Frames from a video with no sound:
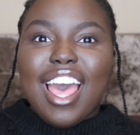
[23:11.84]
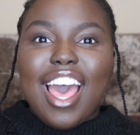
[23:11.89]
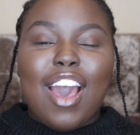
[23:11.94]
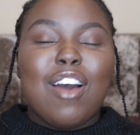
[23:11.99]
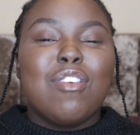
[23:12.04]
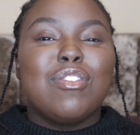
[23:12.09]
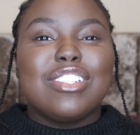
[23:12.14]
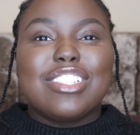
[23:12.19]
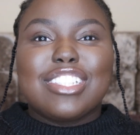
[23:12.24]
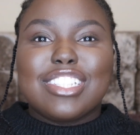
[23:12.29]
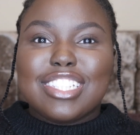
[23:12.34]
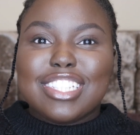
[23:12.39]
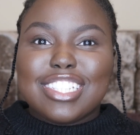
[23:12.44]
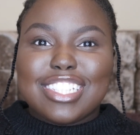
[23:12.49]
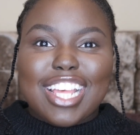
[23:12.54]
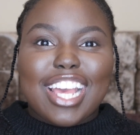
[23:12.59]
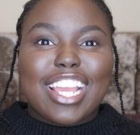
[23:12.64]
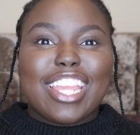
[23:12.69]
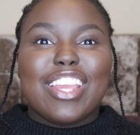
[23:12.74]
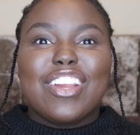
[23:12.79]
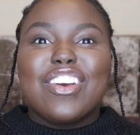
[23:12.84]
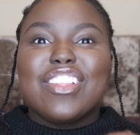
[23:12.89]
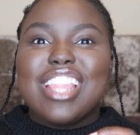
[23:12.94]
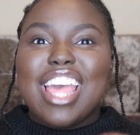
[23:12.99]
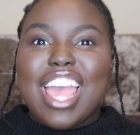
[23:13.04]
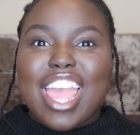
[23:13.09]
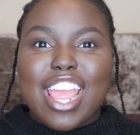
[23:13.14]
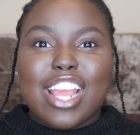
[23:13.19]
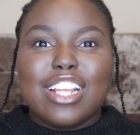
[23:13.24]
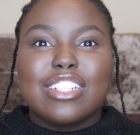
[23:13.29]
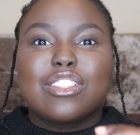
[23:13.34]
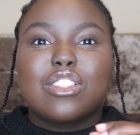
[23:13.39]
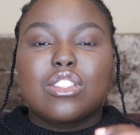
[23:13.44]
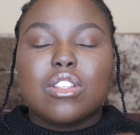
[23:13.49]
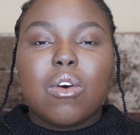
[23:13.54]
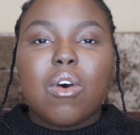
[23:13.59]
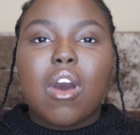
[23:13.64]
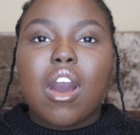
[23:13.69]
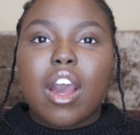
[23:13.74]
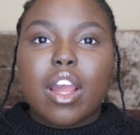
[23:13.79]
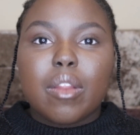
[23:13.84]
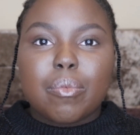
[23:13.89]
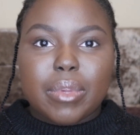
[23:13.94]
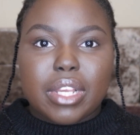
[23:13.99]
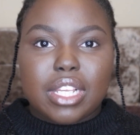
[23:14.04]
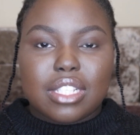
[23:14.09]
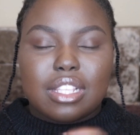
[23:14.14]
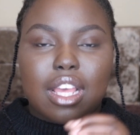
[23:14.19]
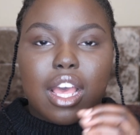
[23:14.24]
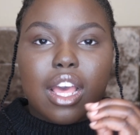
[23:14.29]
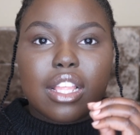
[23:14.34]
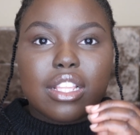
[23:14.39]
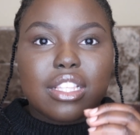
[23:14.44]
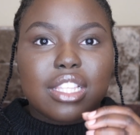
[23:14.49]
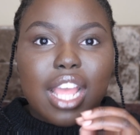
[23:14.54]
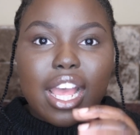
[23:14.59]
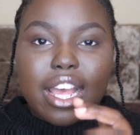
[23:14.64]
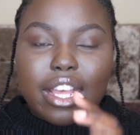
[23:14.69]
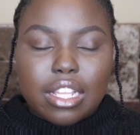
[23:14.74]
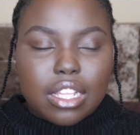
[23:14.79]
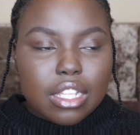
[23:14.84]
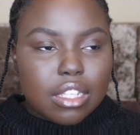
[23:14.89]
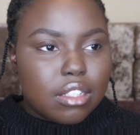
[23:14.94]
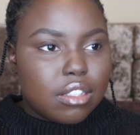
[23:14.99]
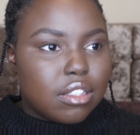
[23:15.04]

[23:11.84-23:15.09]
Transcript: was sucking on that air so hard, because that,